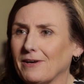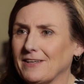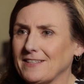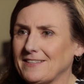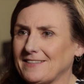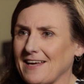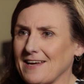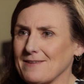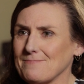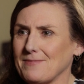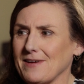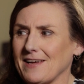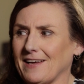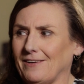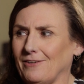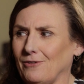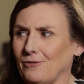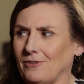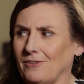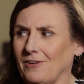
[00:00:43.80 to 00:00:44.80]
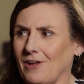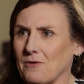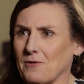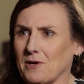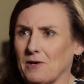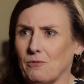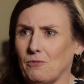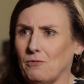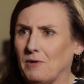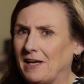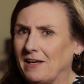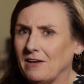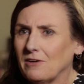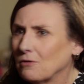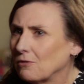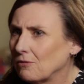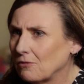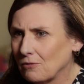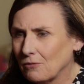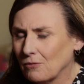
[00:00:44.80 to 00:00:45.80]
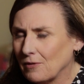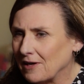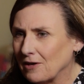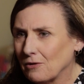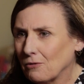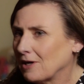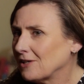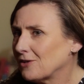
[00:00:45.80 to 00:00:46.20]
I sat back not knowing when do I